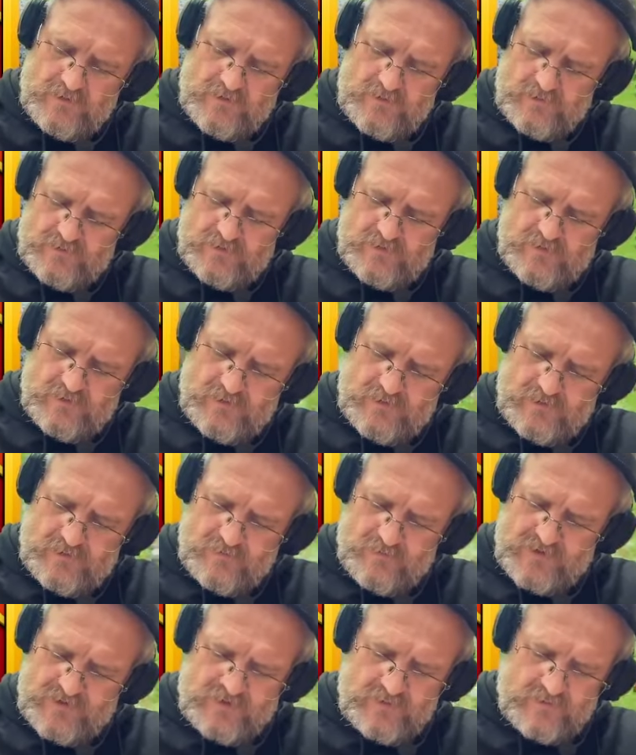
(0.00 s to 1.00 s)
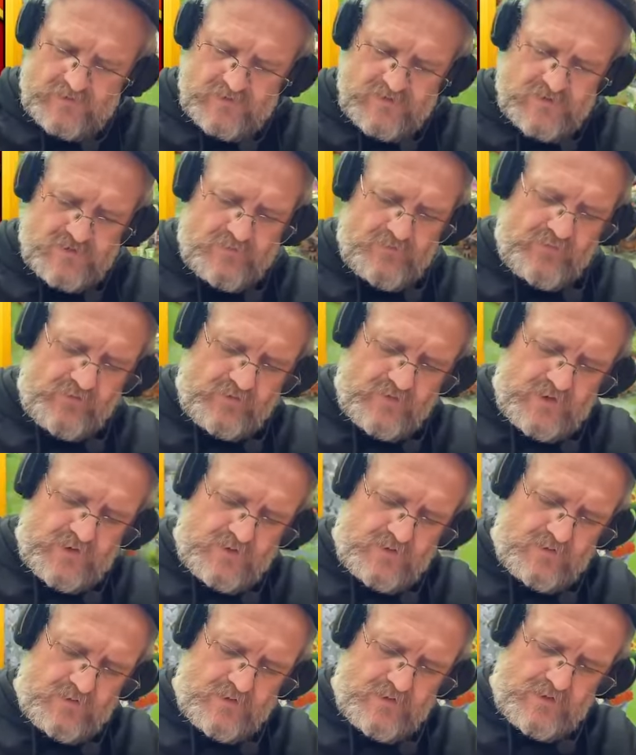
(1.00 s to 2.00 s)
And make loads of
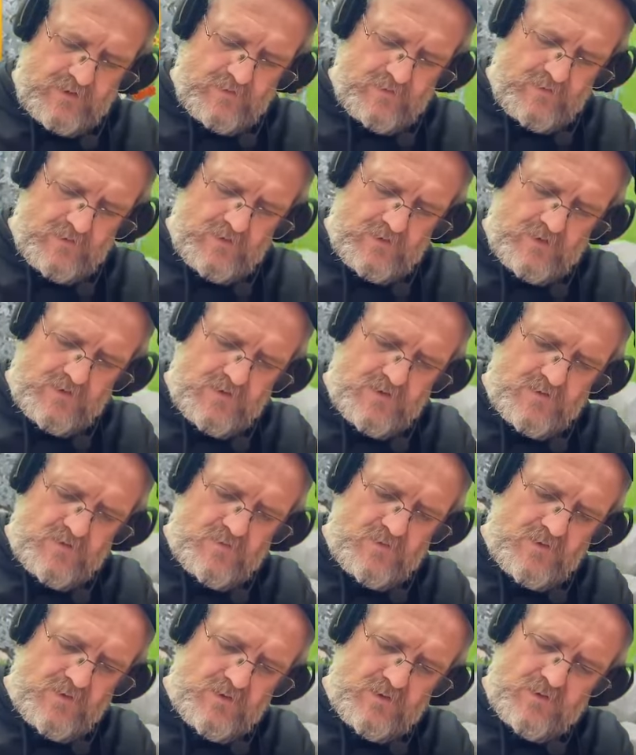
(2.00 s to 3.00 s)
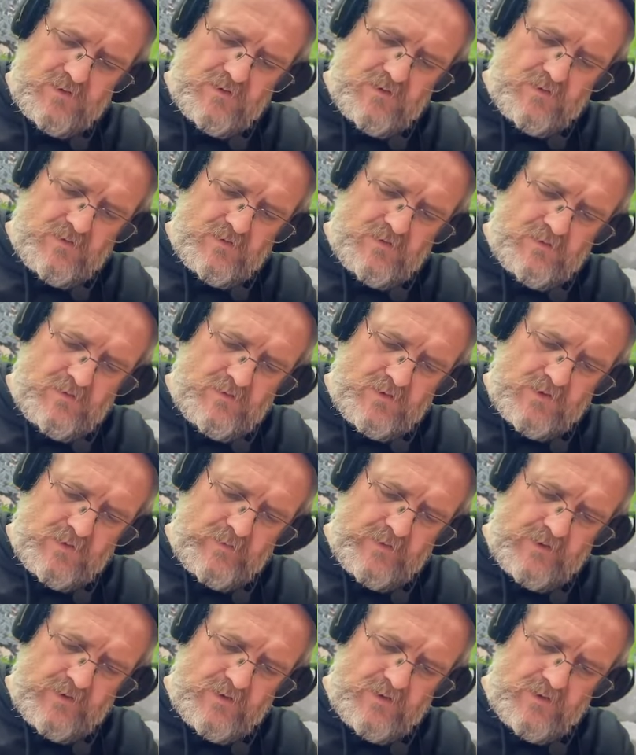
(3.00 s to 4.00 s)
bread on that one as well. There
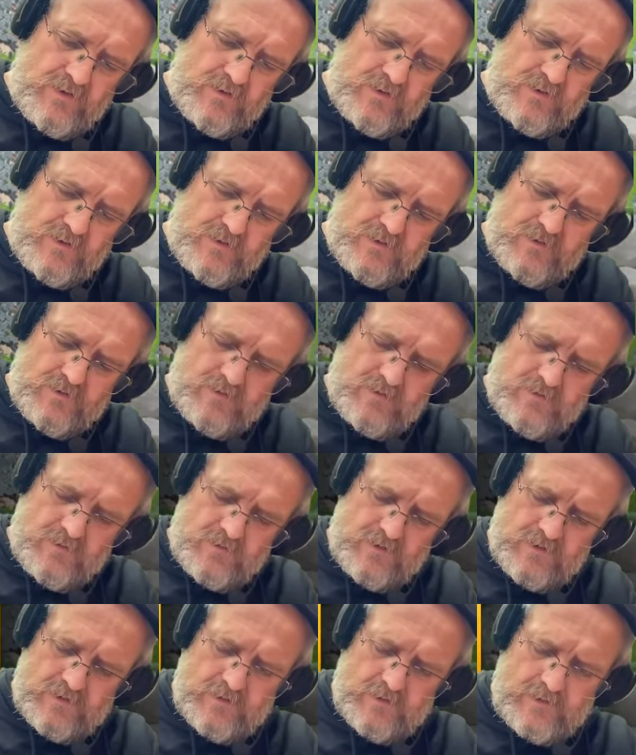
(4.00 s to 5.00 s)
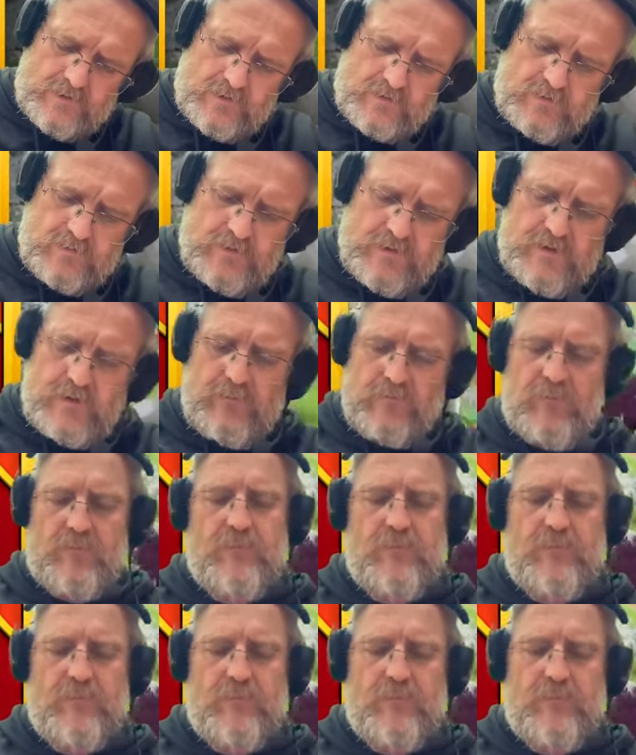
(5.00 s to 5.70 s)
we go. Get that out of the way.